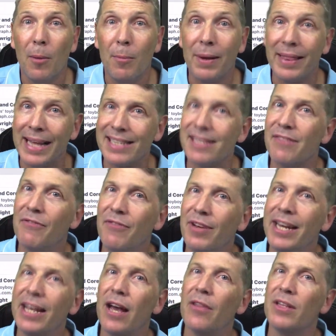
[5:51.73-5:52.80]
But that's a
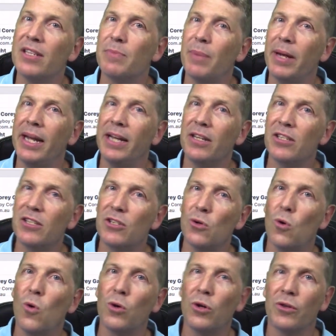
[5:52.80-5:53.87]
video that's being
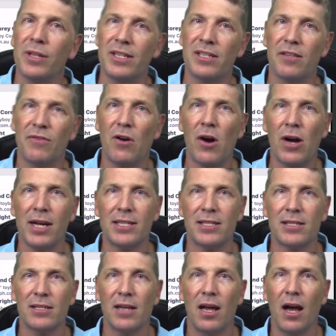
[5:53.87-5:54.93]
stored on this
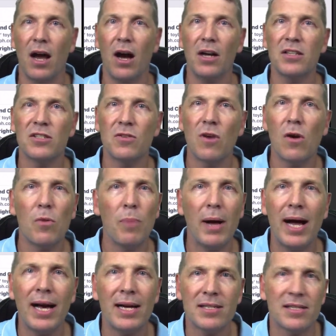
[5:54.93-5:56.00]
device. I scroll
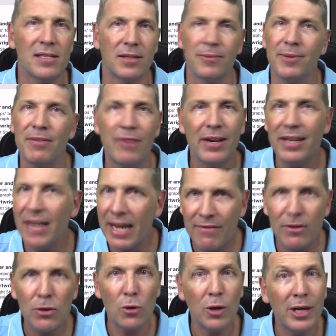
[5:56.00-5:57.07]
past it. If I
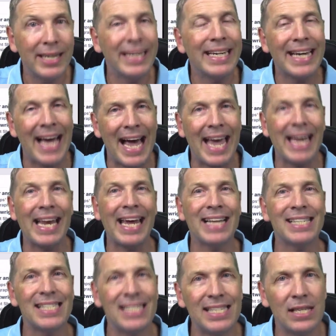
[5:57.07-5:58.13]
never look at it again,
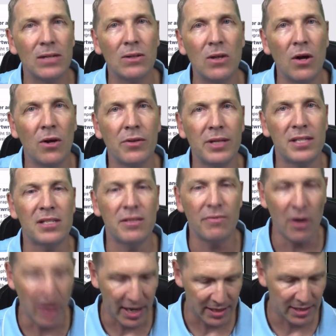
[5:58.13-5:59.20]
it's still on this
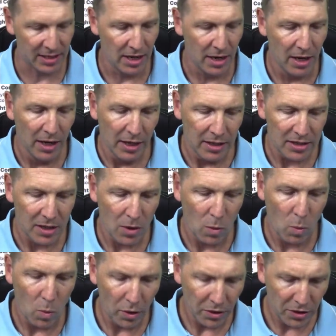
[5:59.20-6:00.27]
device. So
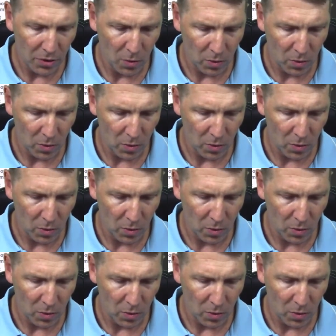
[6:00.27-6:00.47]
what you